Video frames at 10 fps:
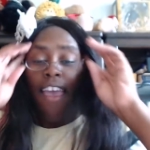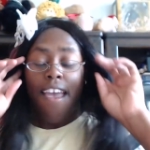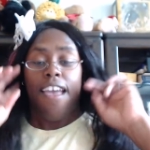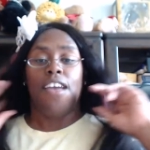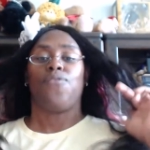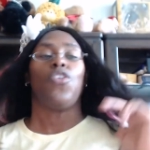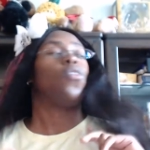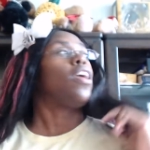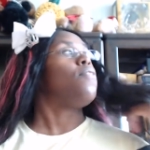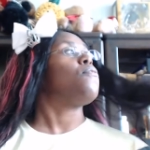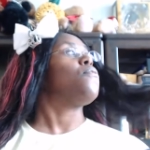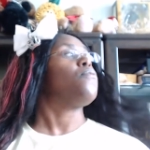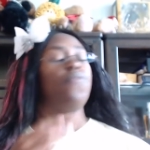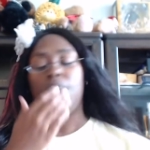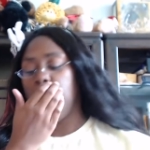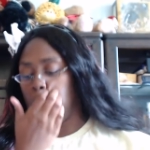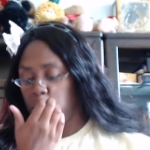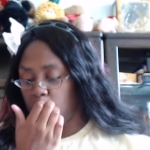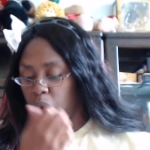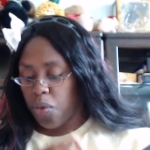If you can fit
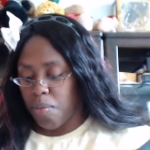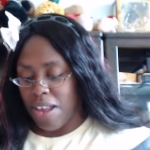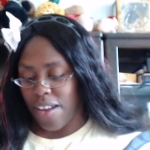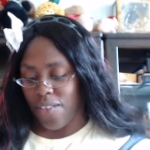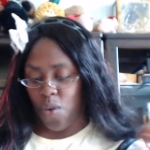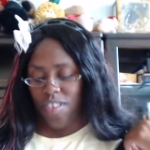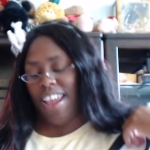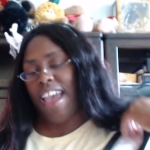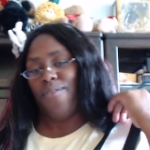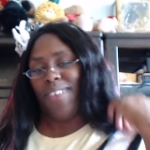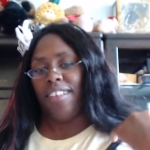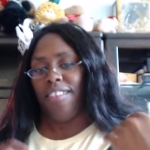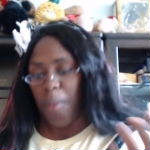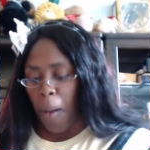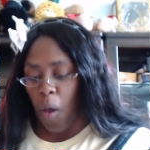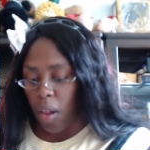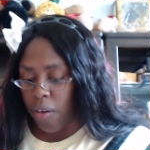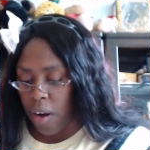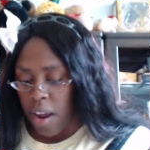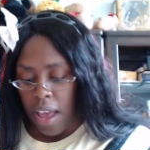into those measures, of course they have like
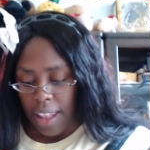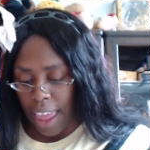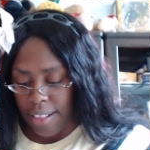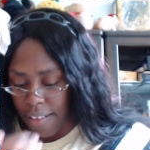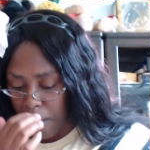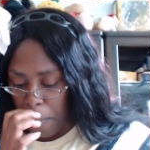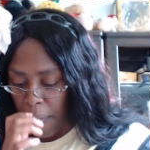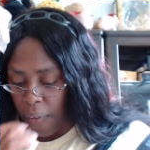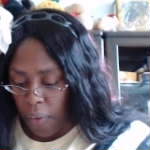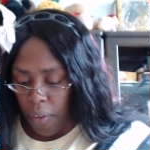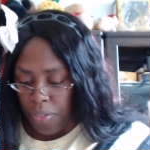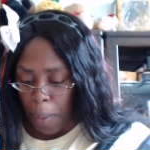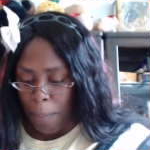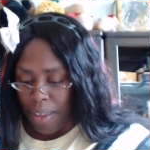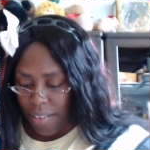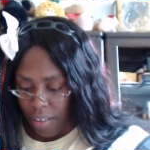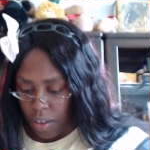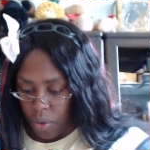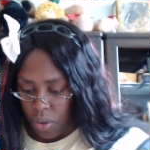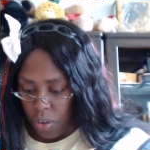smaller, like the small, the bust
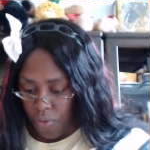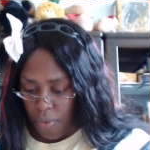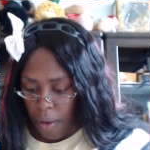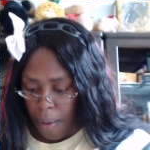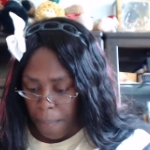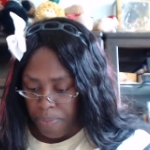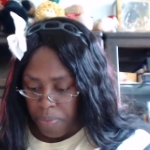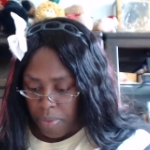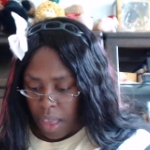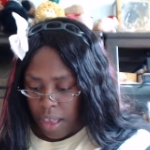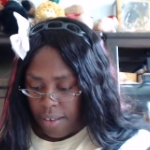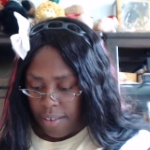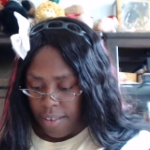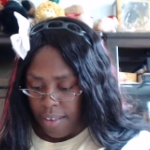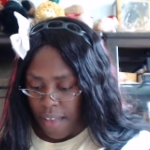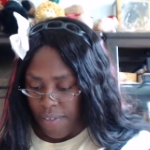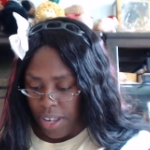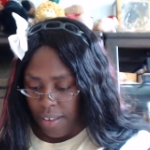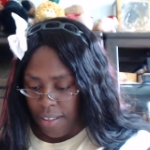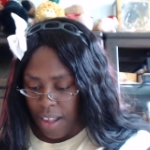goes from
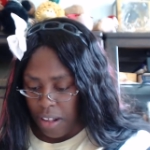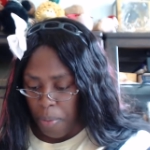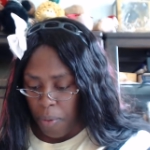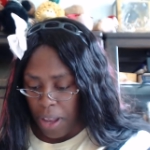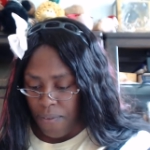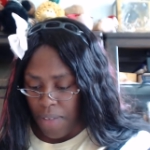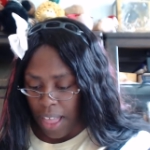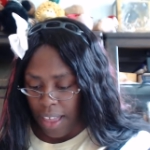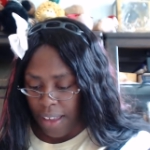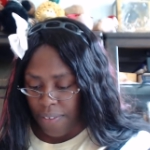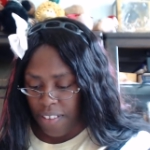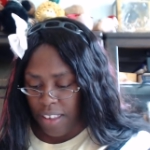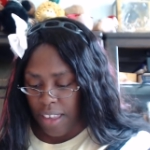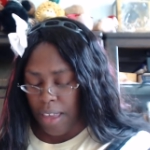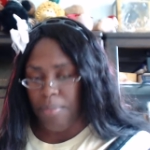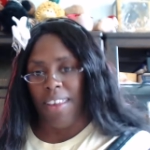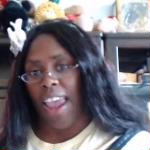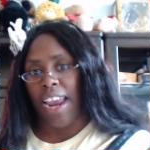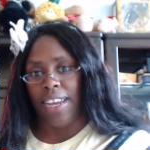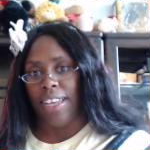76.5 cm to
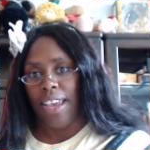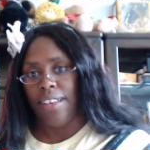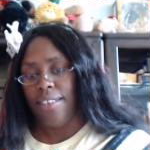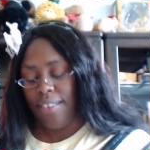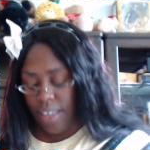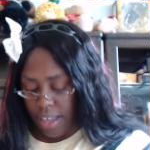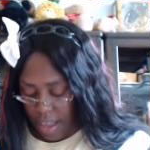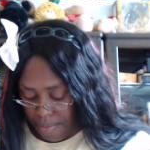88 cm.